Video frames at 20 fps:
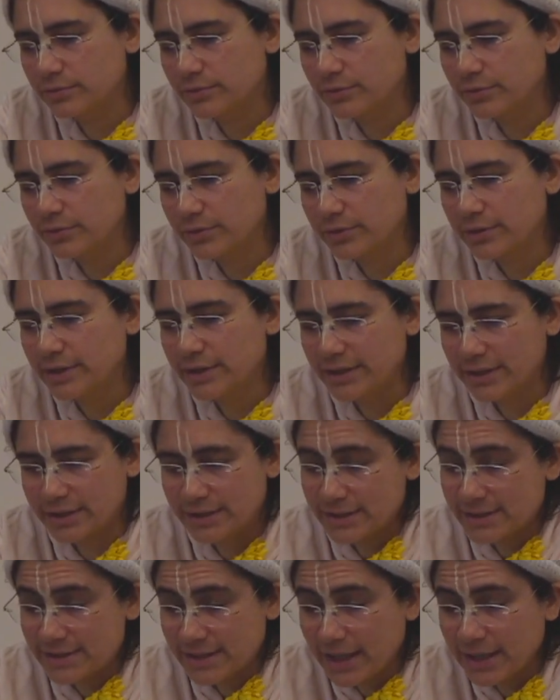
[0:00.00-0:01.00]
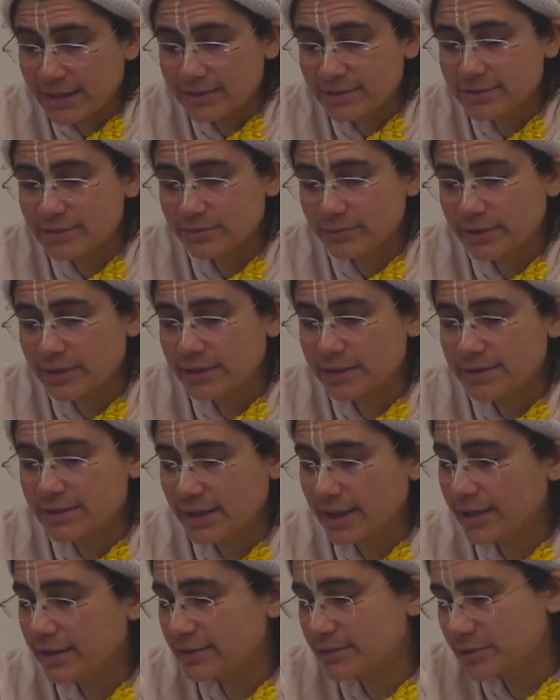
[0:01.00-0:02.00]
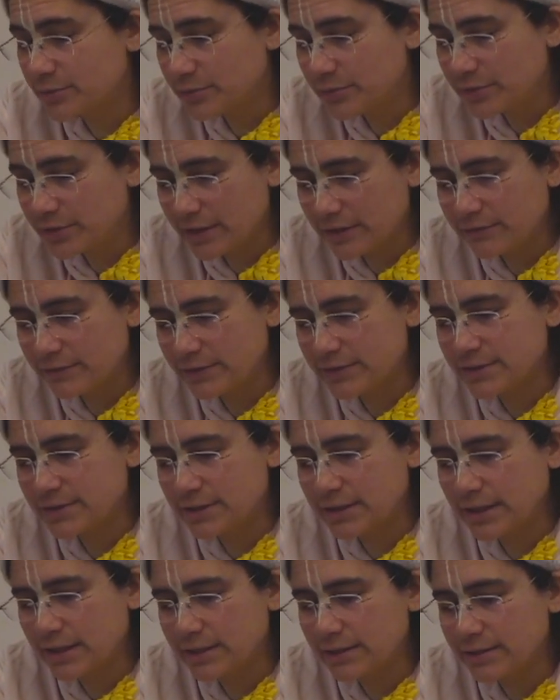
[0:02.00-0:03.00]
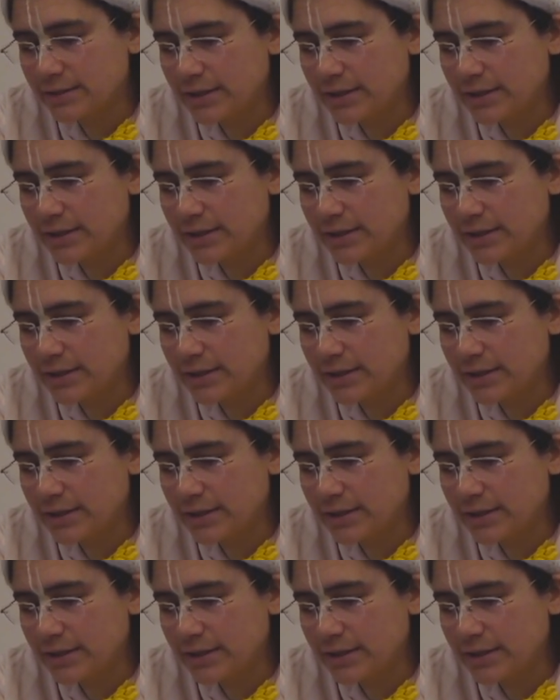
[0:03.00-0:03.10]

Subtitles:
or in a sense we can say, as Gurudev indicated